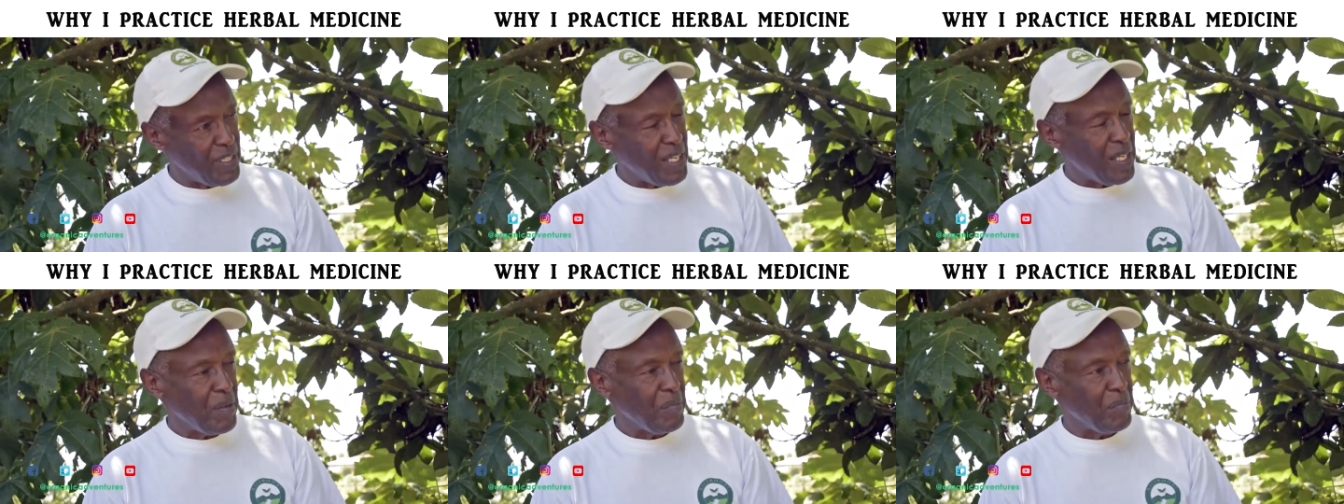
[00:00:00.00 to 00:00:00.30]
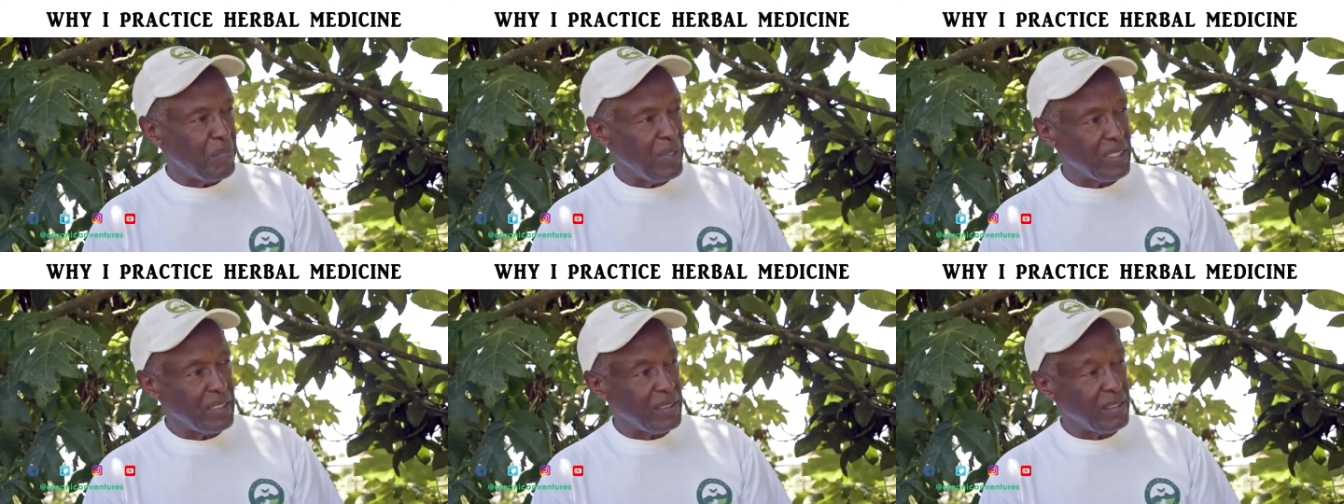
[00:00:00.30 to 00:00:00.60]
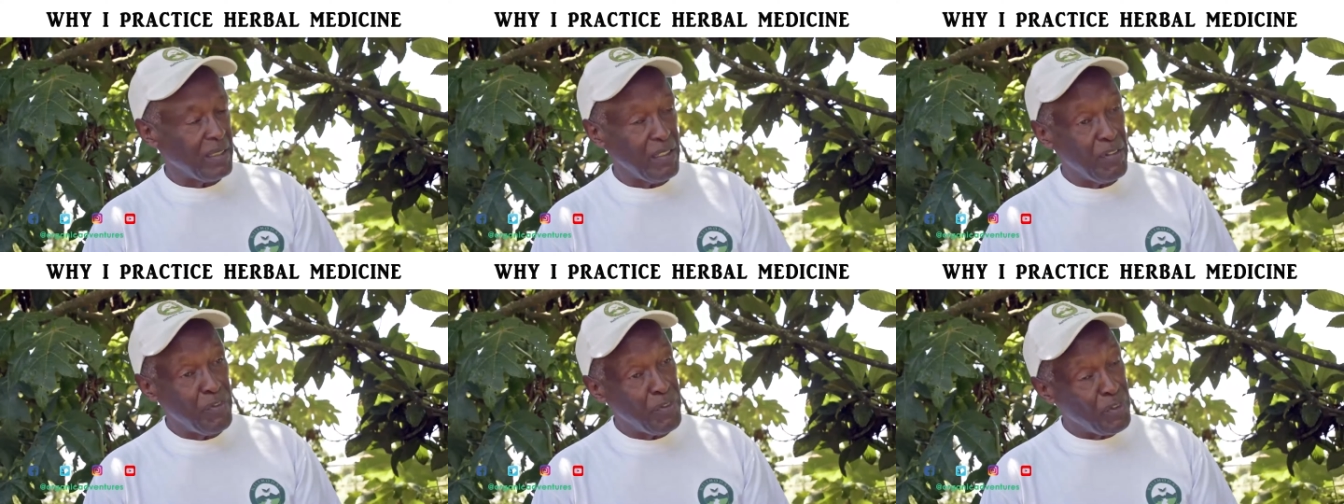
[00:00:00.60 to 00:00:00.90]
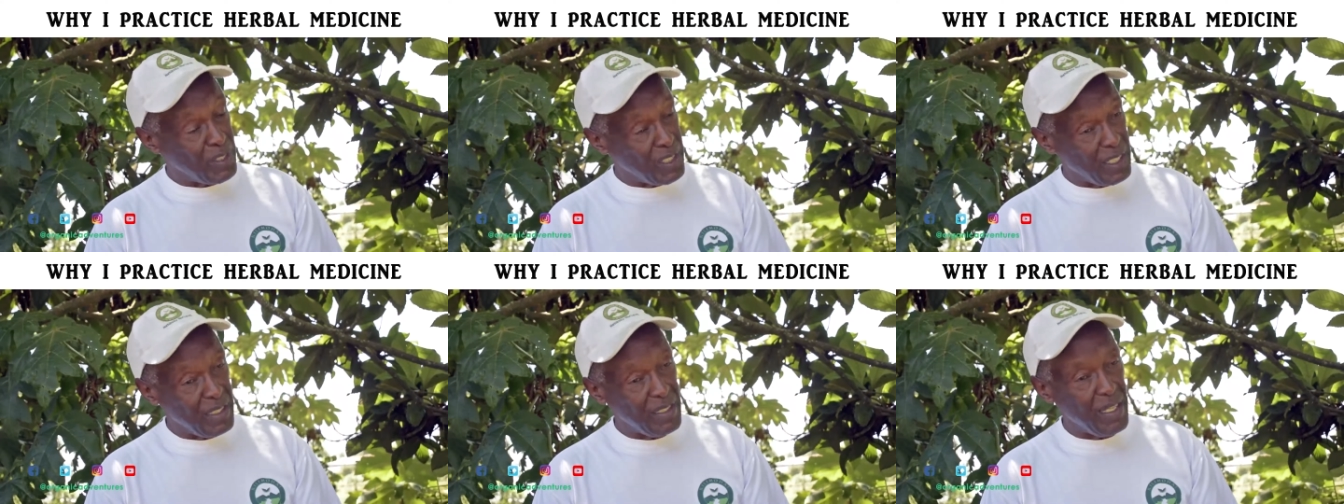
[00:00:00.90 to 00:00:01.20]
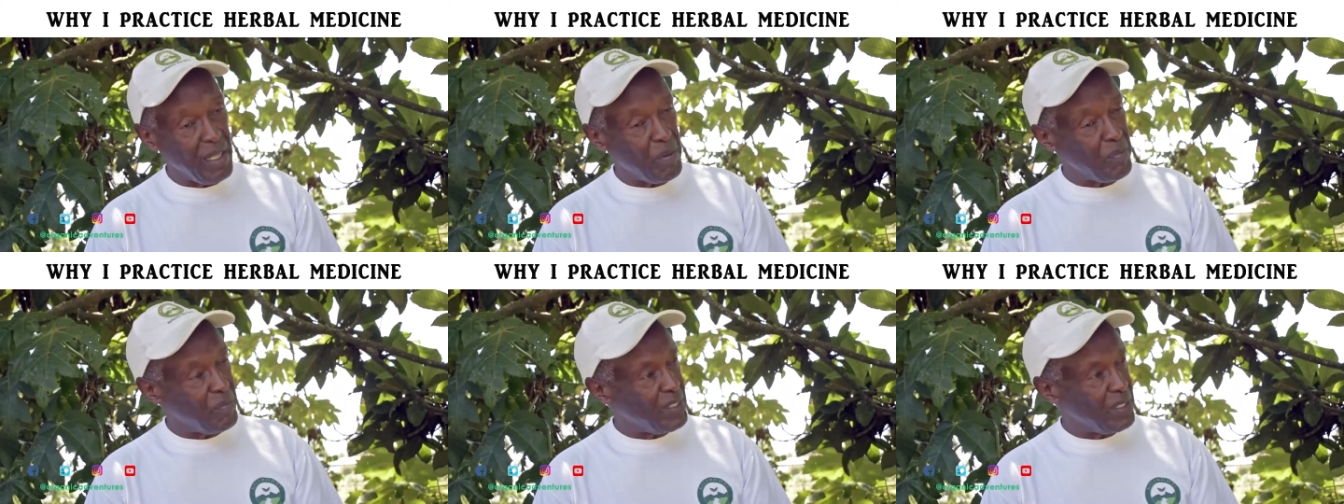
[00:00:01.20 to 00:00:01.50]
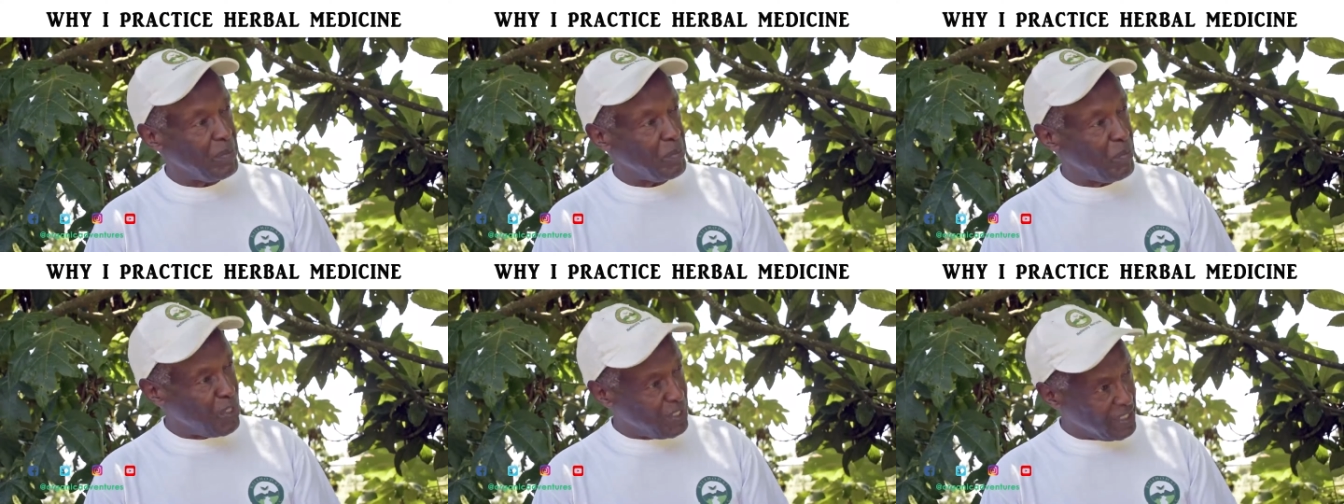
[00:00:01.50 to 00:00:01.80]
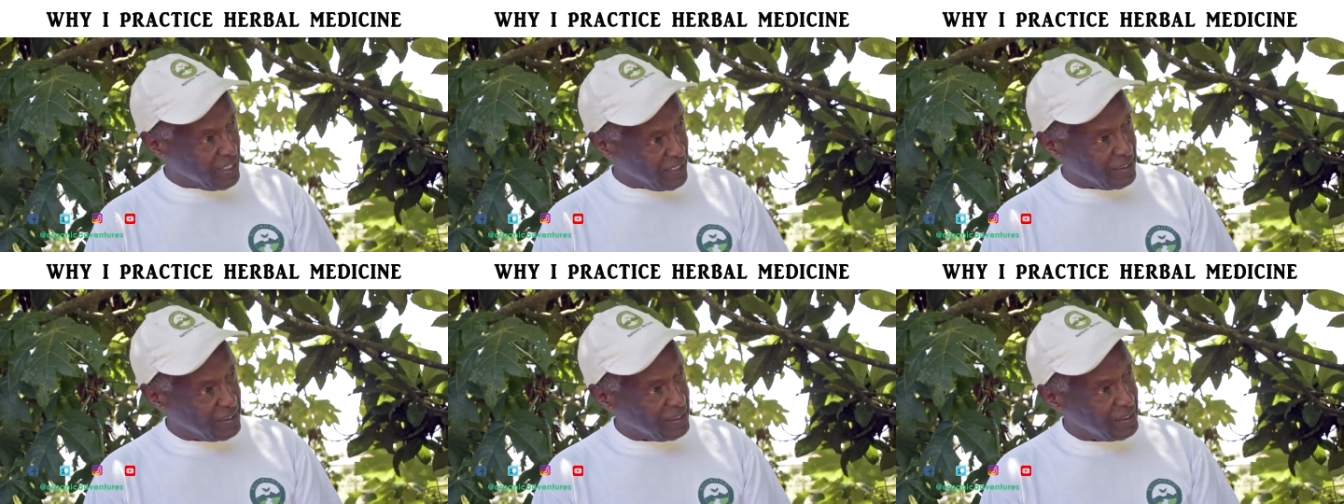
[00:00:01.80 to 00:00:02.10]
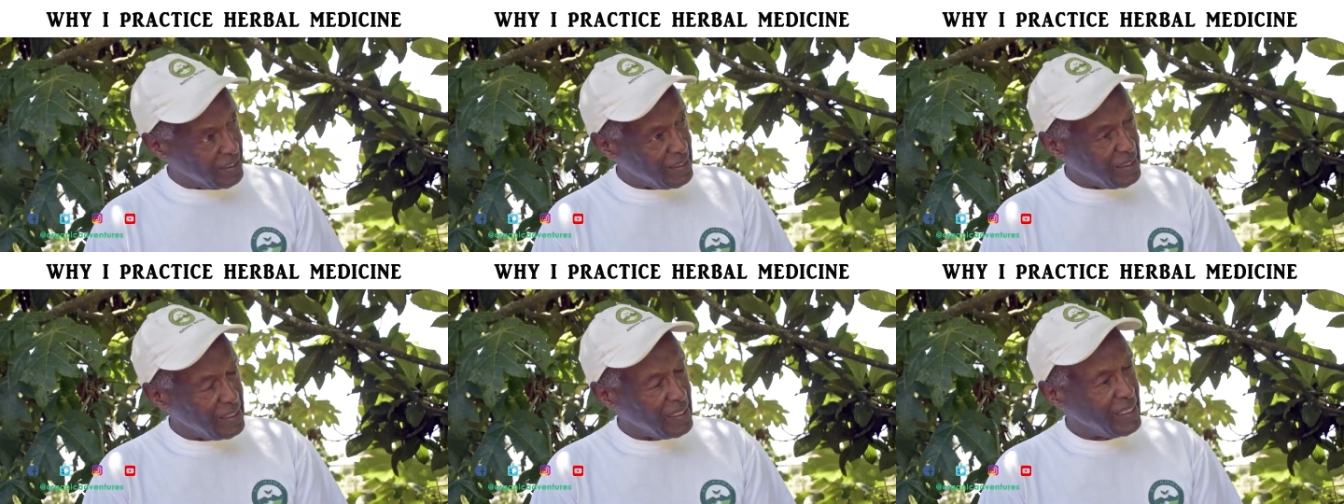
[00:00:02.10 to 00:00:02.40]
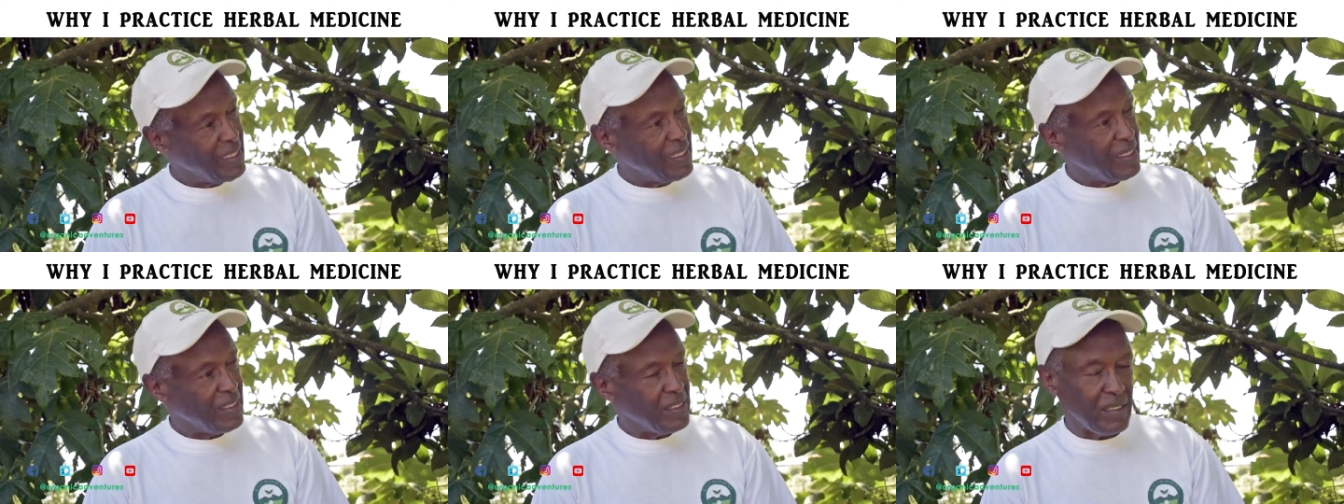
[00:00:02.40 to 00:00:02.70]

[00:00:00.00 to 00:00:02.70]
Yeah. But if you take them moderately, yeah.